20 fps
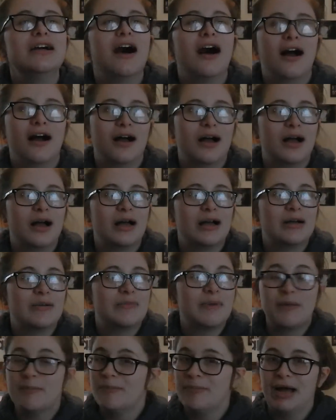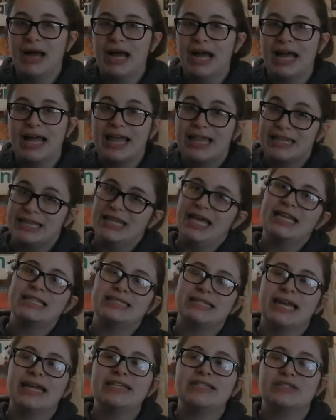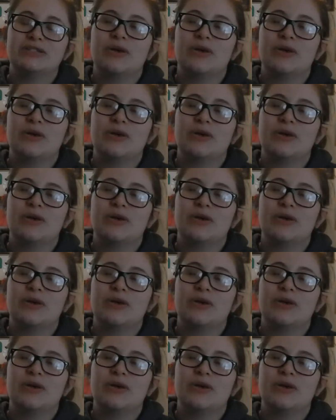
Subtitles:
My last ex,